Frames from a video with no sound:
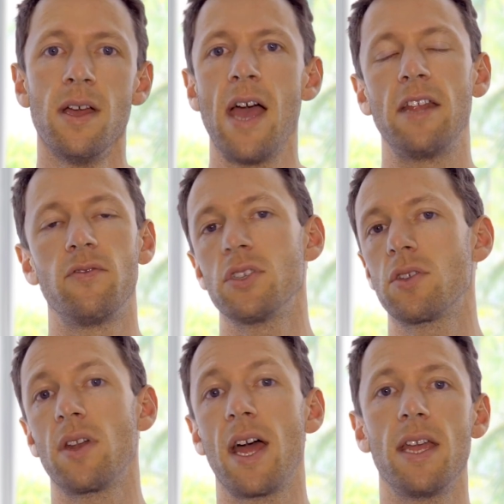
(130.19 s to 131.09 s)
and you've just
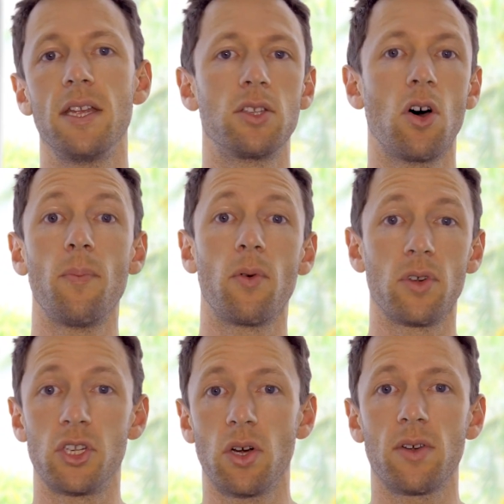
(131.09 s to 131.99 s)
got a top or a
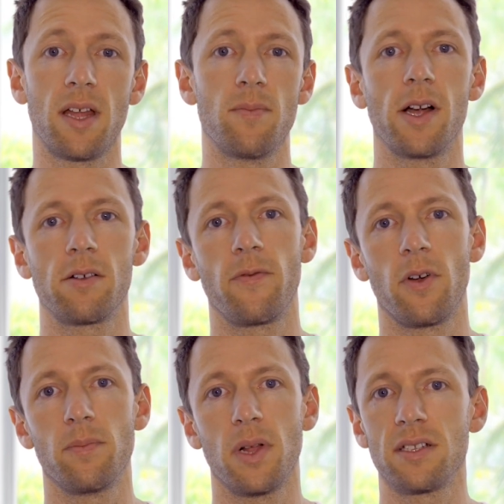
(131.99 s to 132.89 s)
shotgun
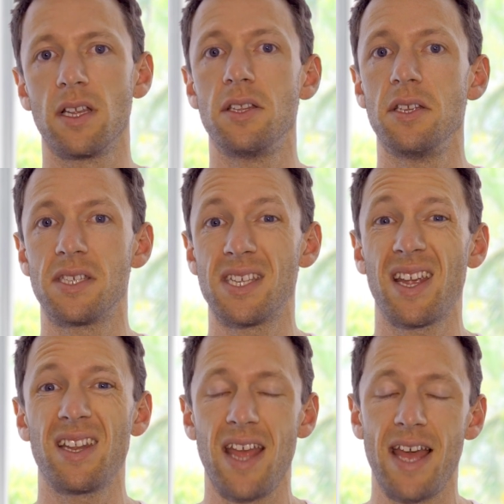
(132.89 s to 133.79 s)
microphone plugged into your
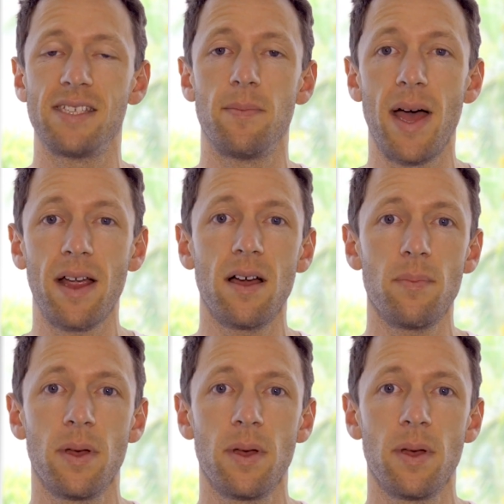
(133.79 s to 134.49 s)
second as a backup,